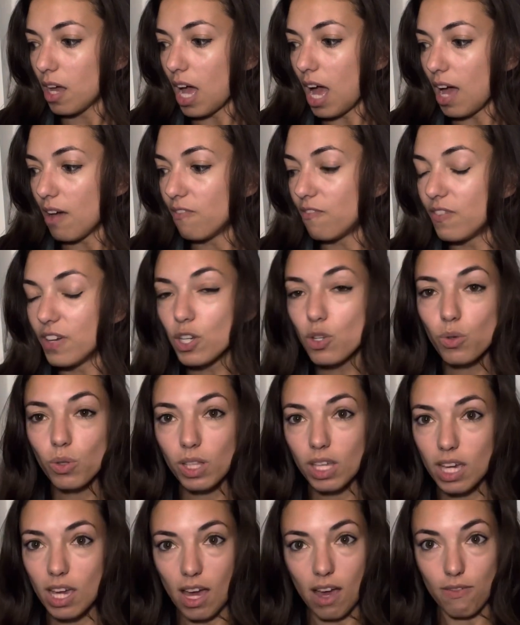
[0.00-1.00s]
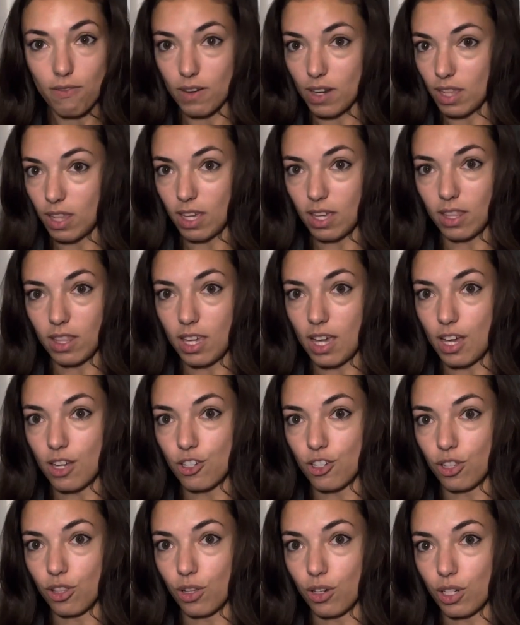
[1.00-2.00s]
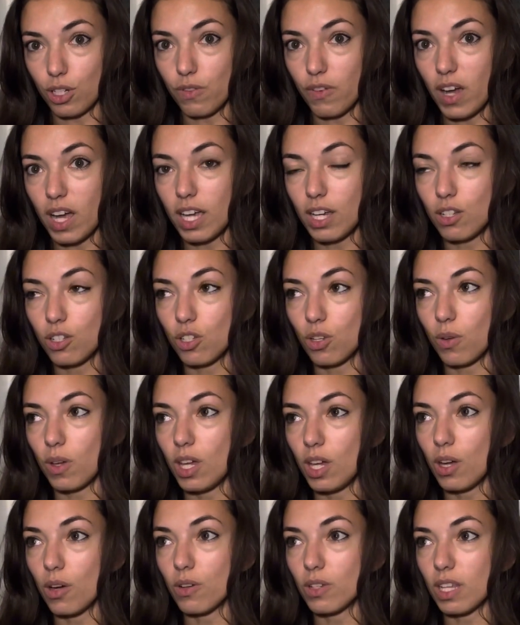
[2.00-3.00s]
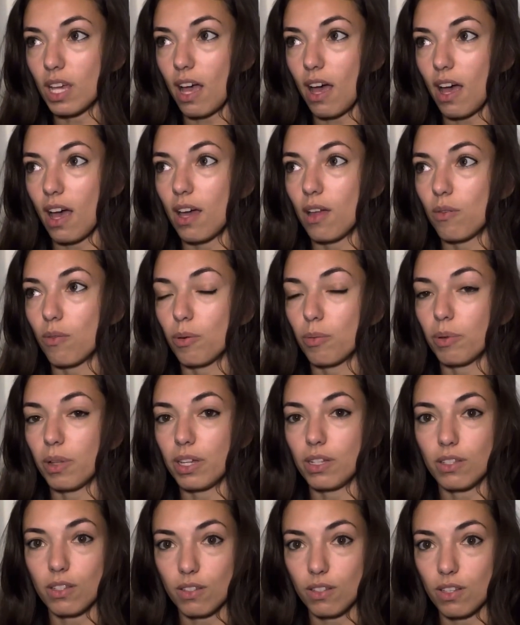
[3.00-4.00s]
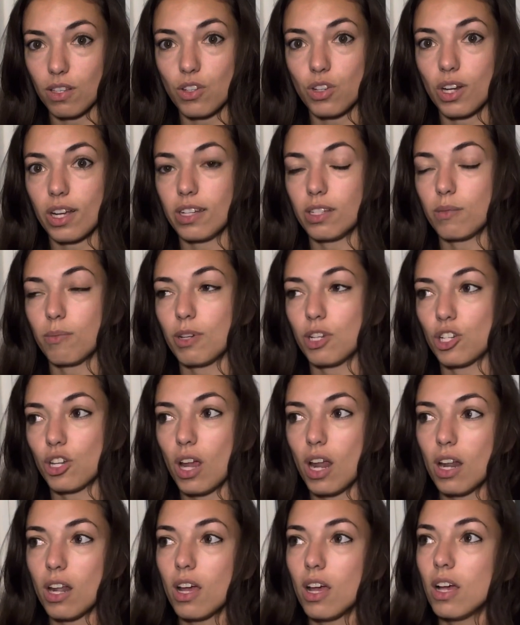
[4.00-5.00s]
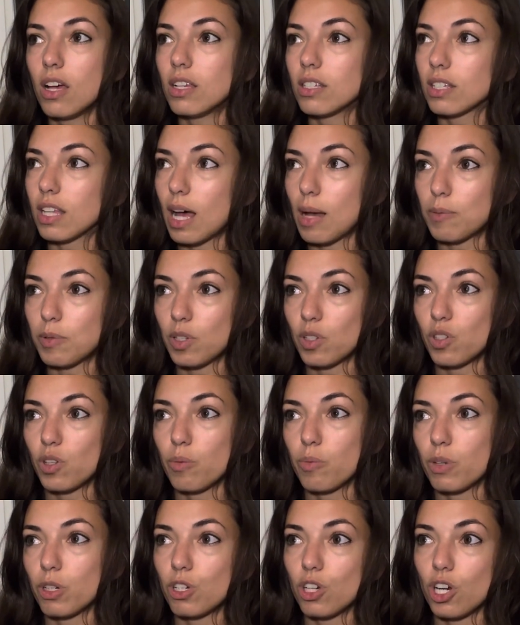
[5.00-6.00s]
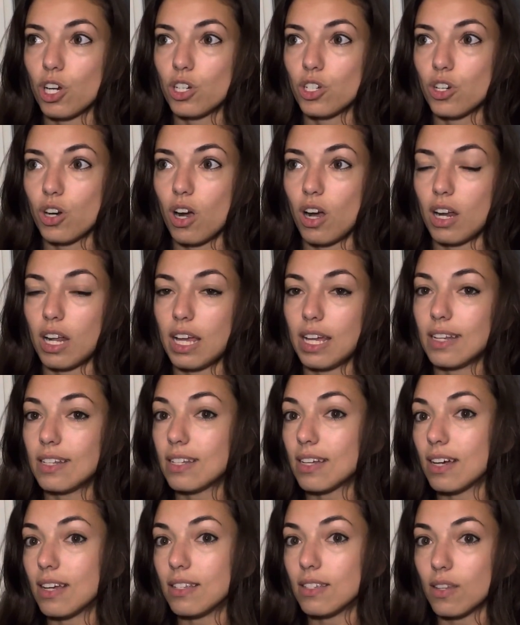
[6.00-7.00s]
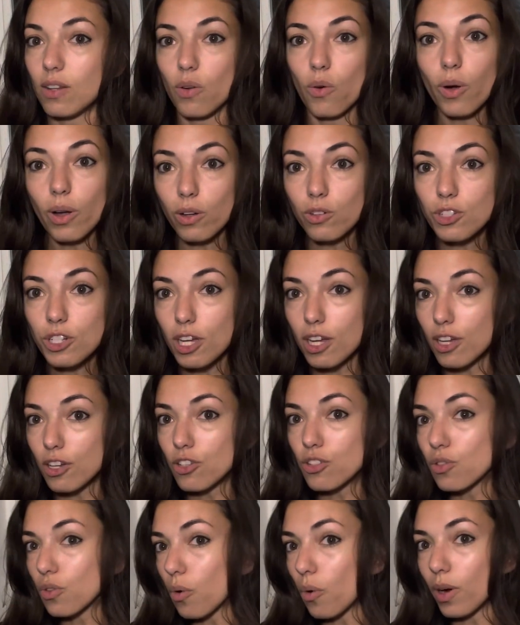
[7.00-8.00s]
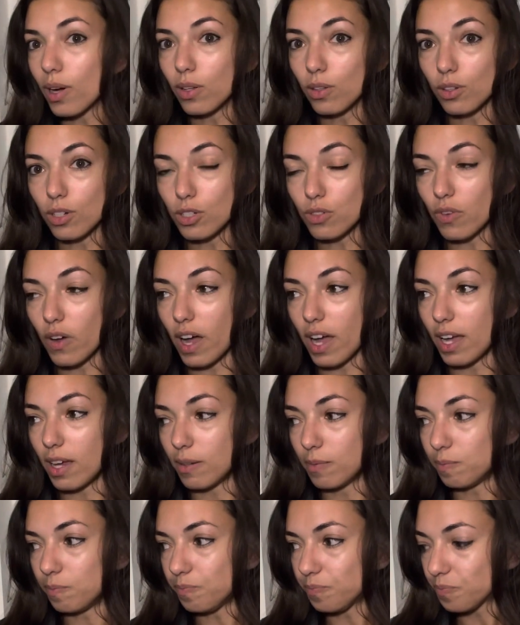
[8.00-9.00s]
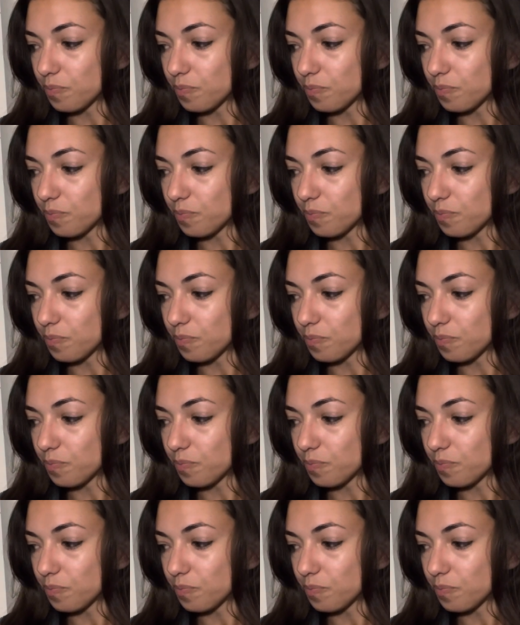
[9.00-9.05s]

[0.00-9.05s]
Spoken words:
Visually, everything in the engine looks fine, so he goes ahead, replaces the transmission, slaps a supercharger on it, does an oil change. The oil looks fine.